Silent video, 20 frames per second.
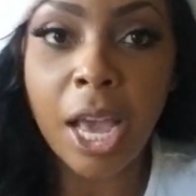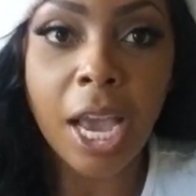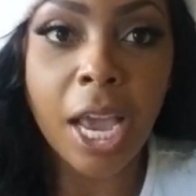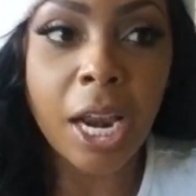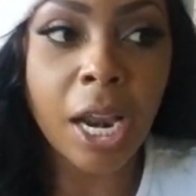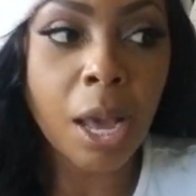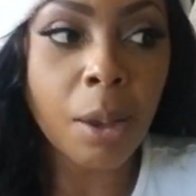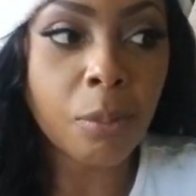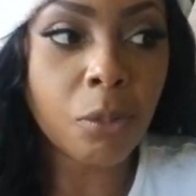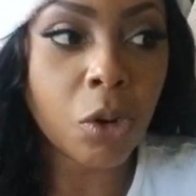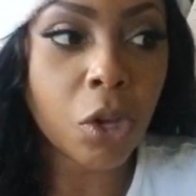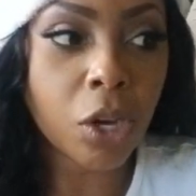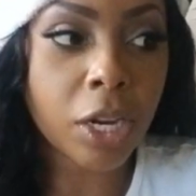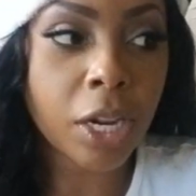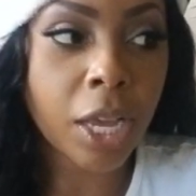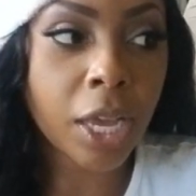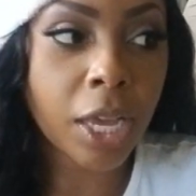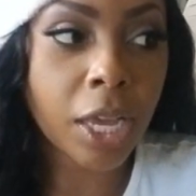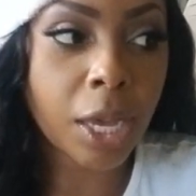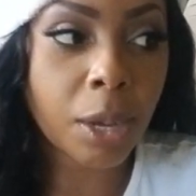And I'm looking
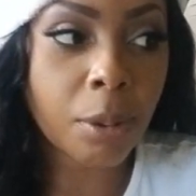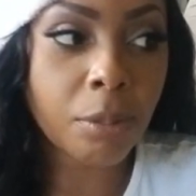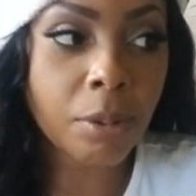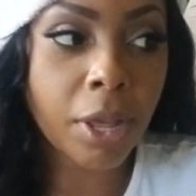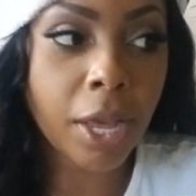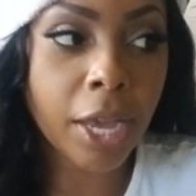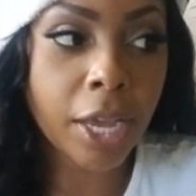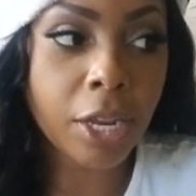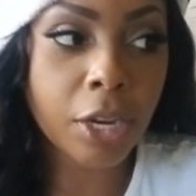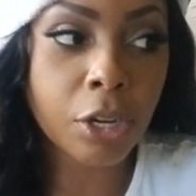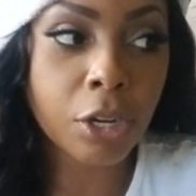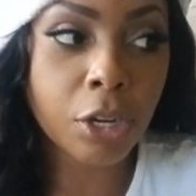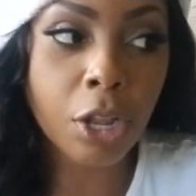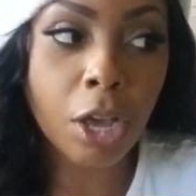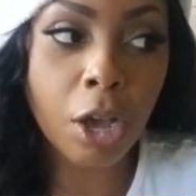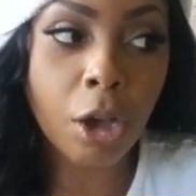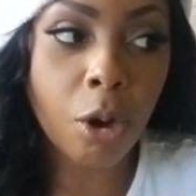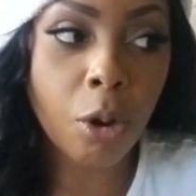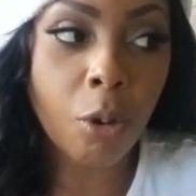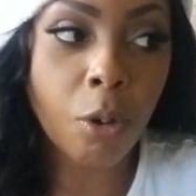at him like,
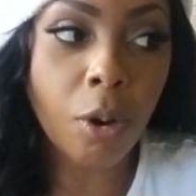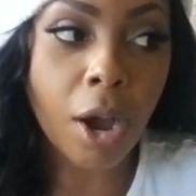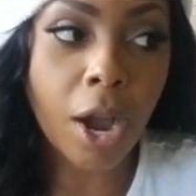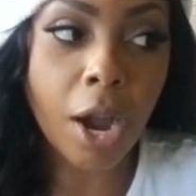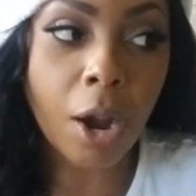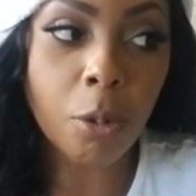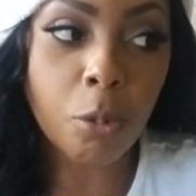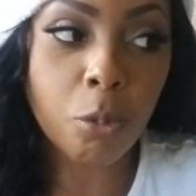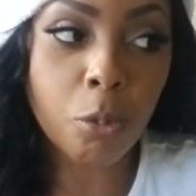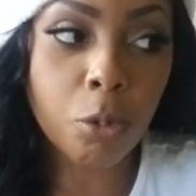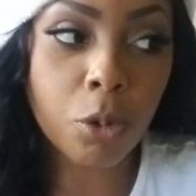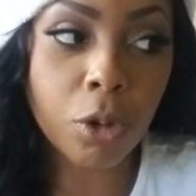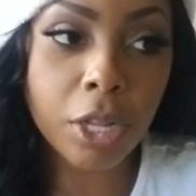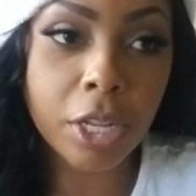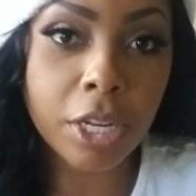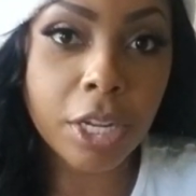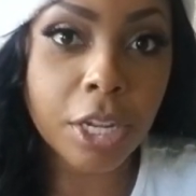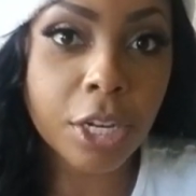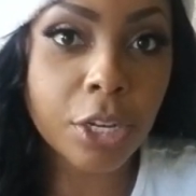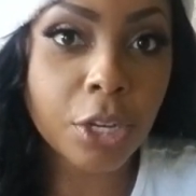no, I
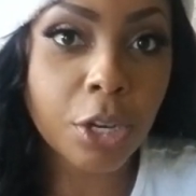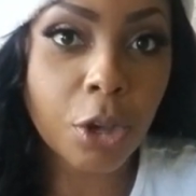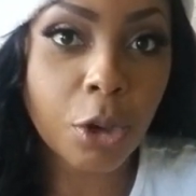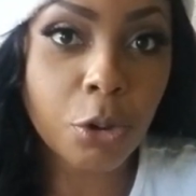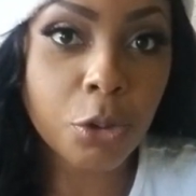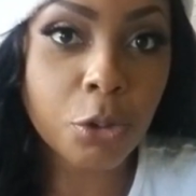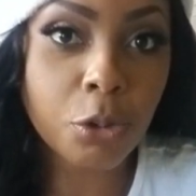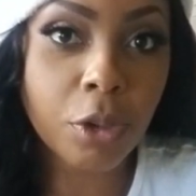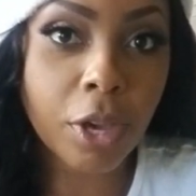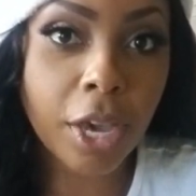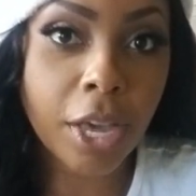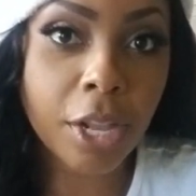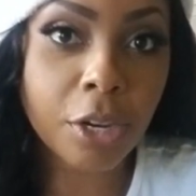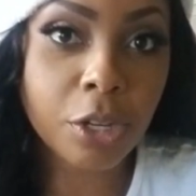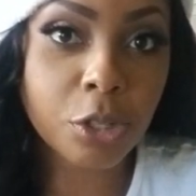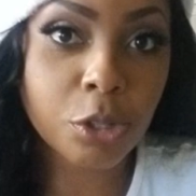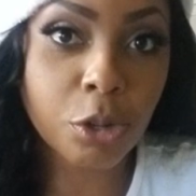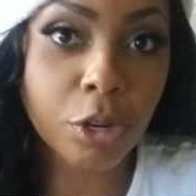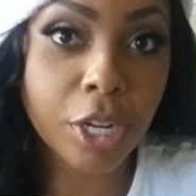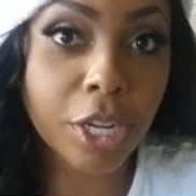really didn't know you had
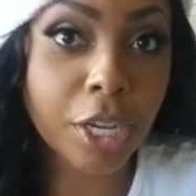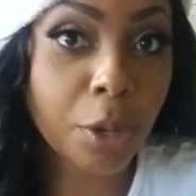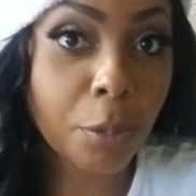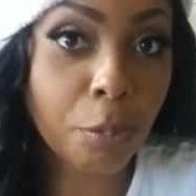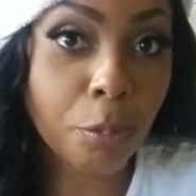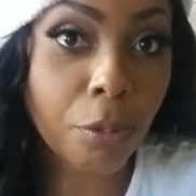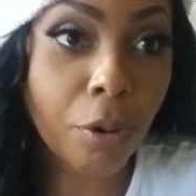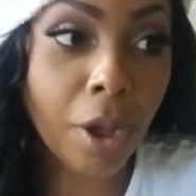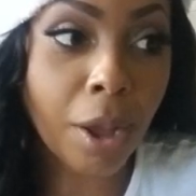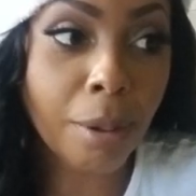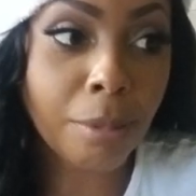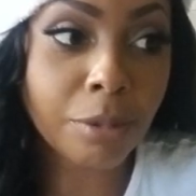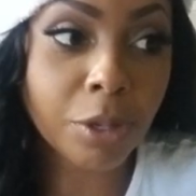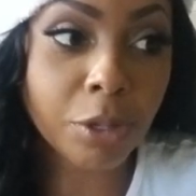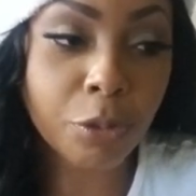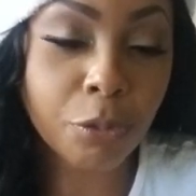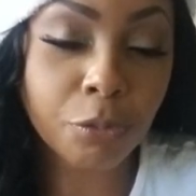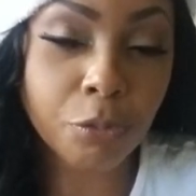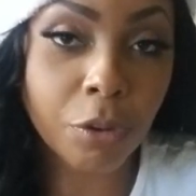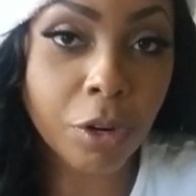a drinking problem,
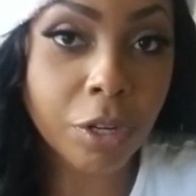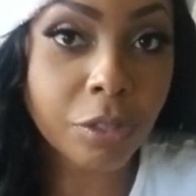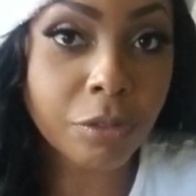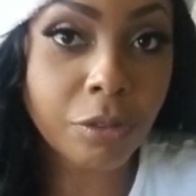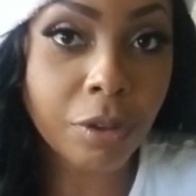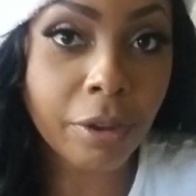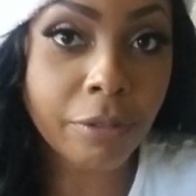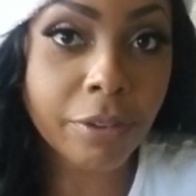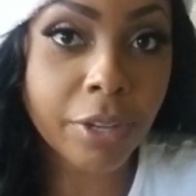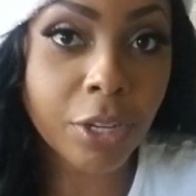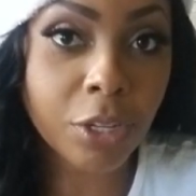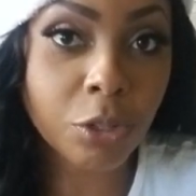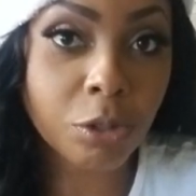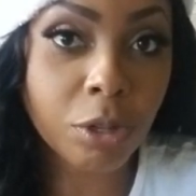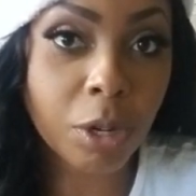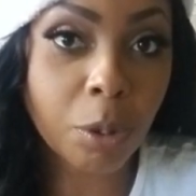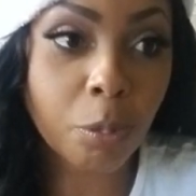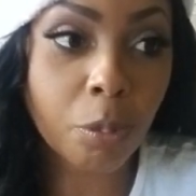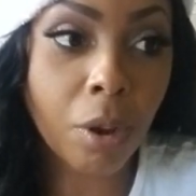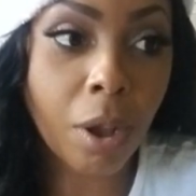because first of all, if you had a
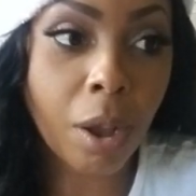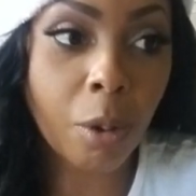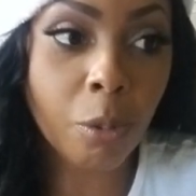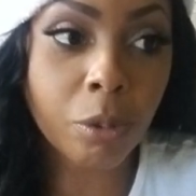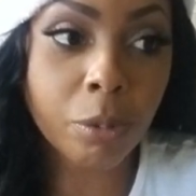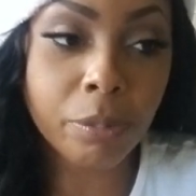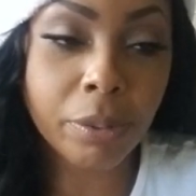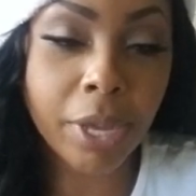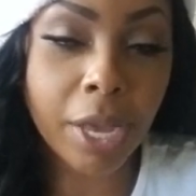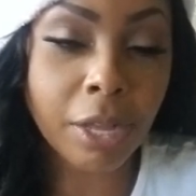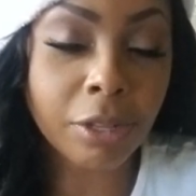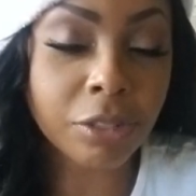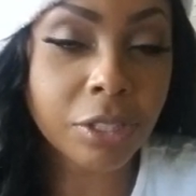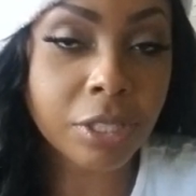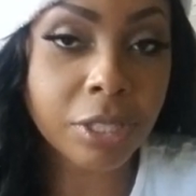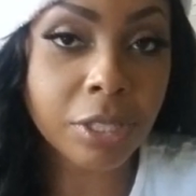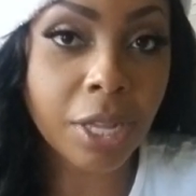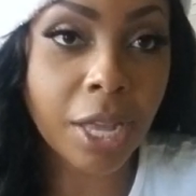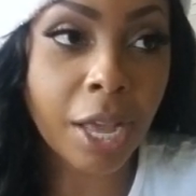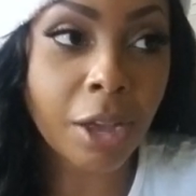drinking problem, I wouldn't be
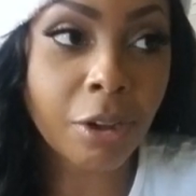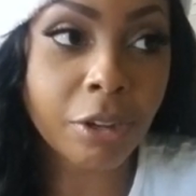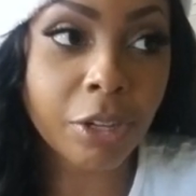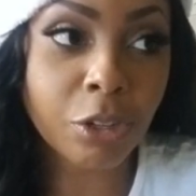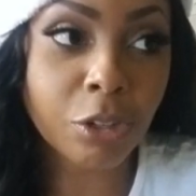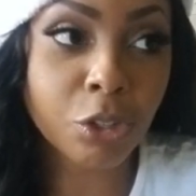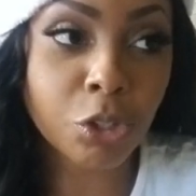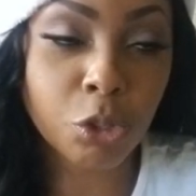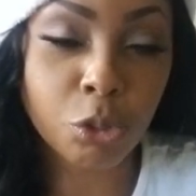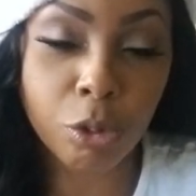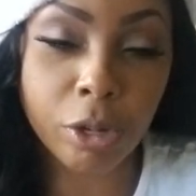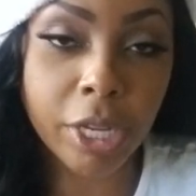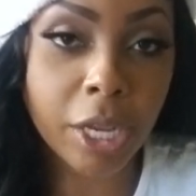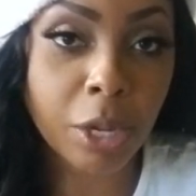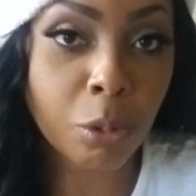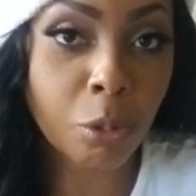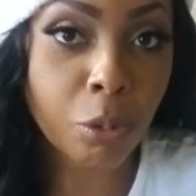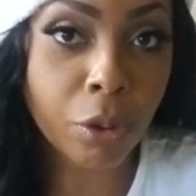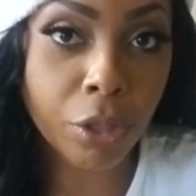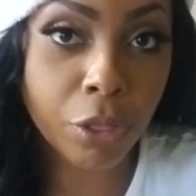out here
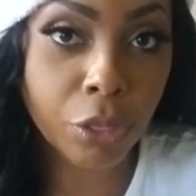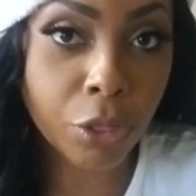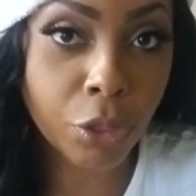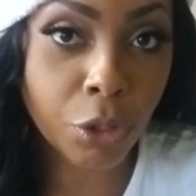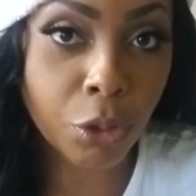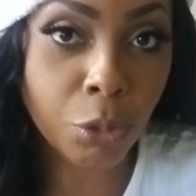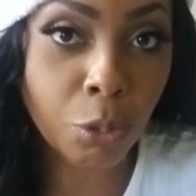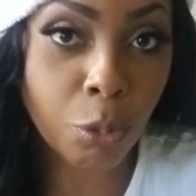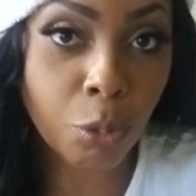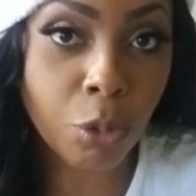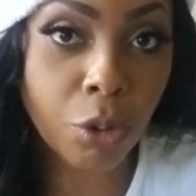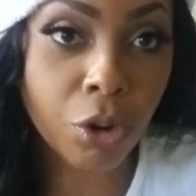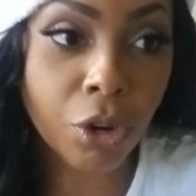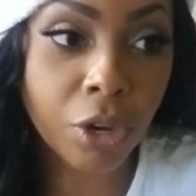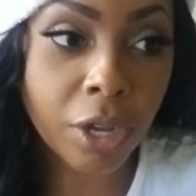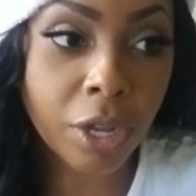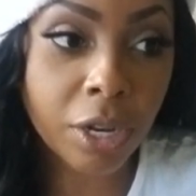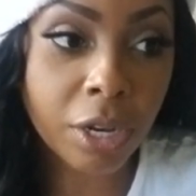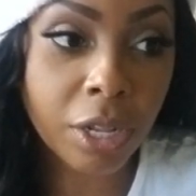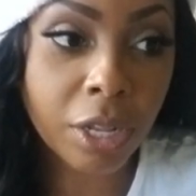drinking with you,
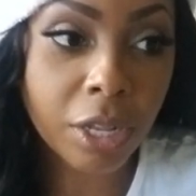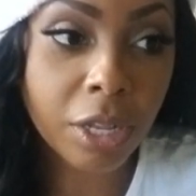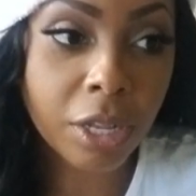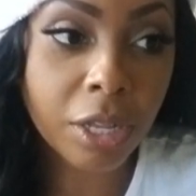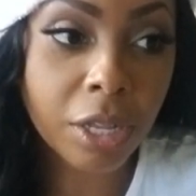one.